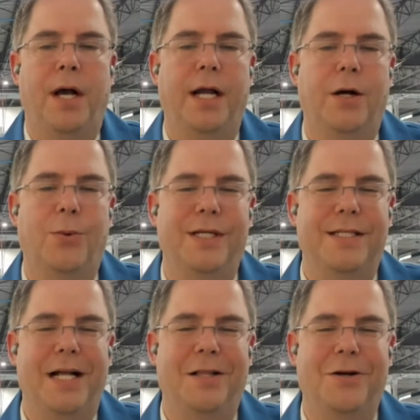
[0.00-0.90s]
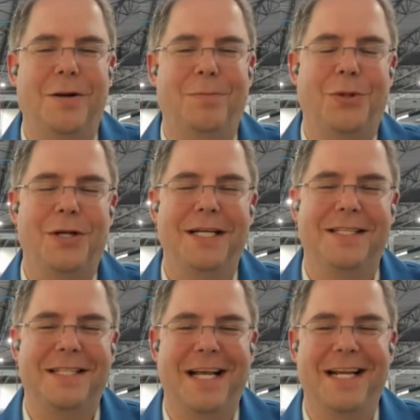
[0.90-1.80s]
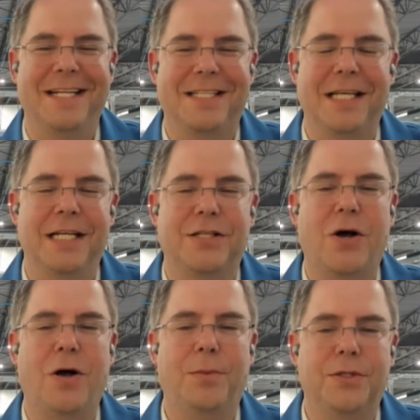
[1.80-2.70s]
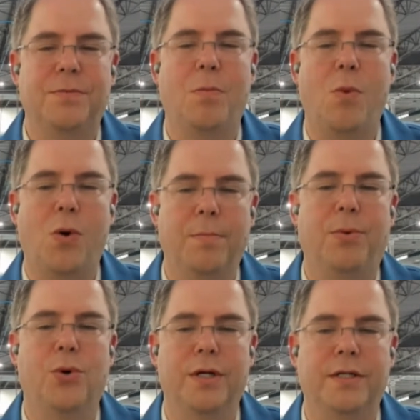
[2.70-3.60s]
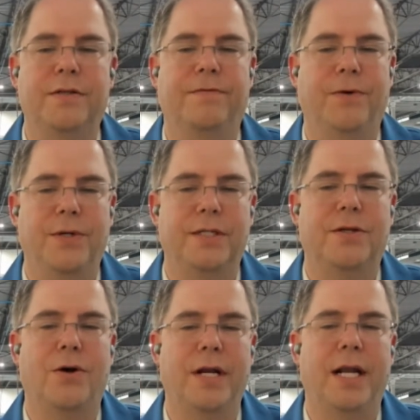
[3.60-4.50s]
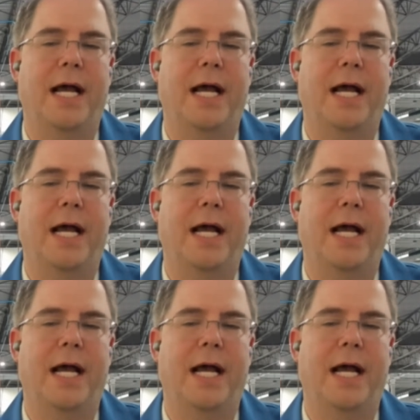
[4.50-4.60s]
I always tell our employees that it's almost more important to focus on